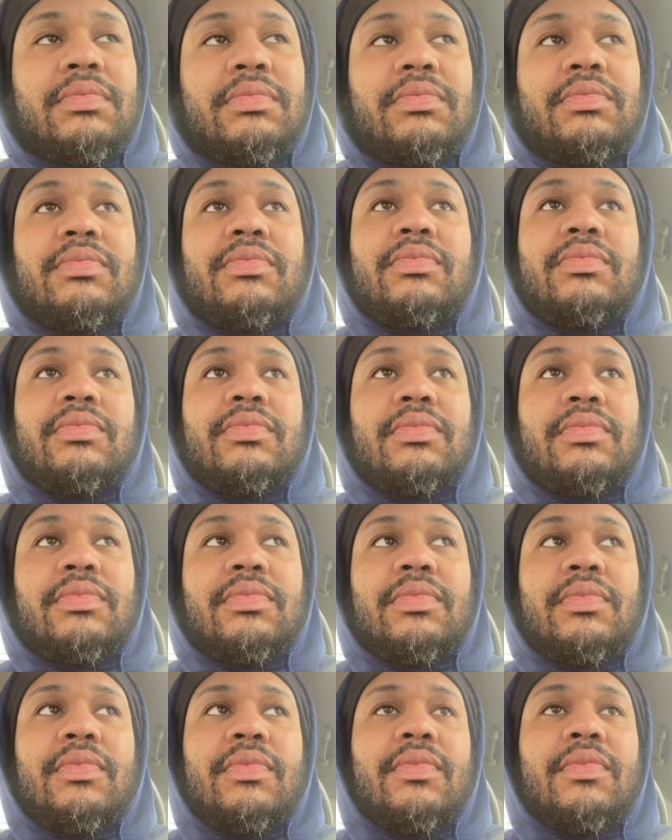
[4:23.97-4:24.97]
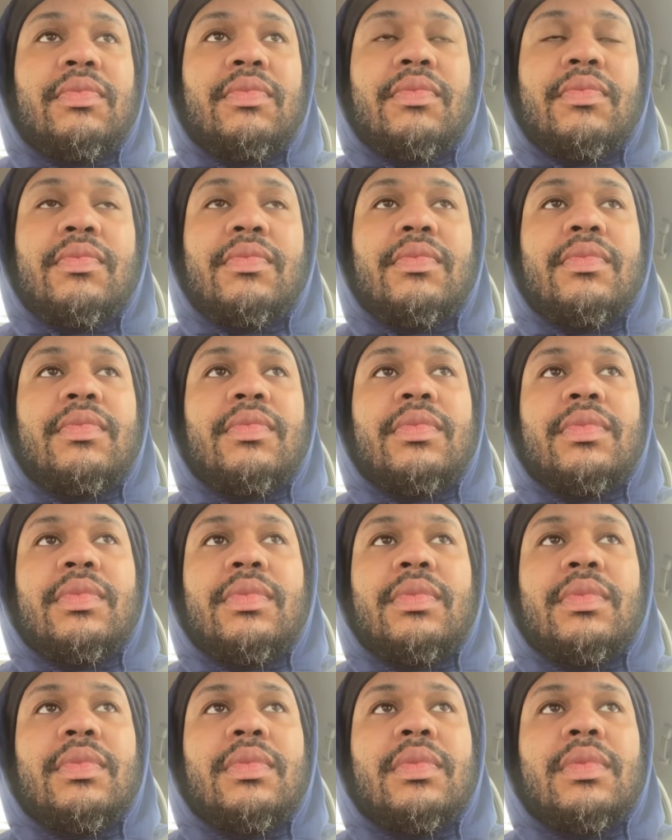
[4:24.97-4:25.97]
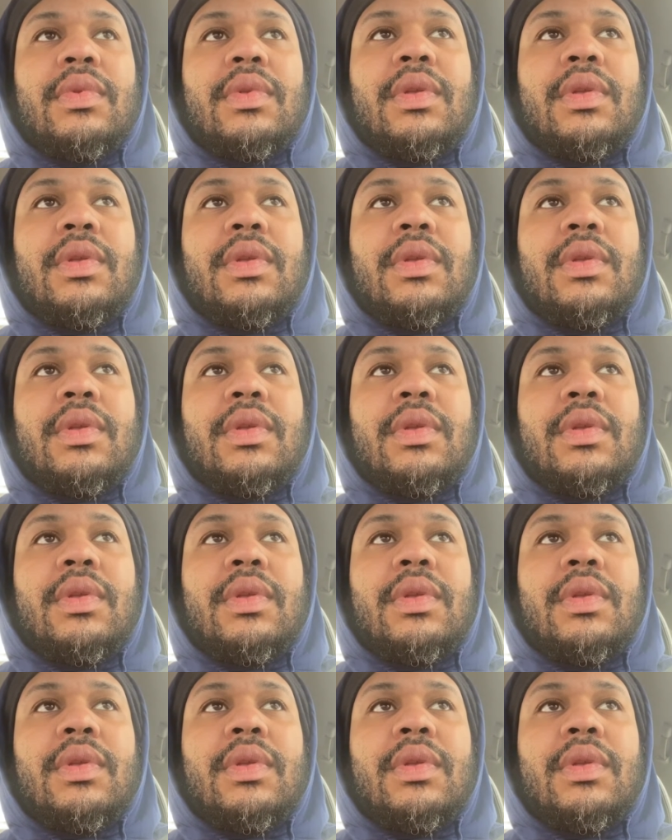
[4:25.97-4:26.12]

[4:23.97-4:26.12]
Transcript: [no speech]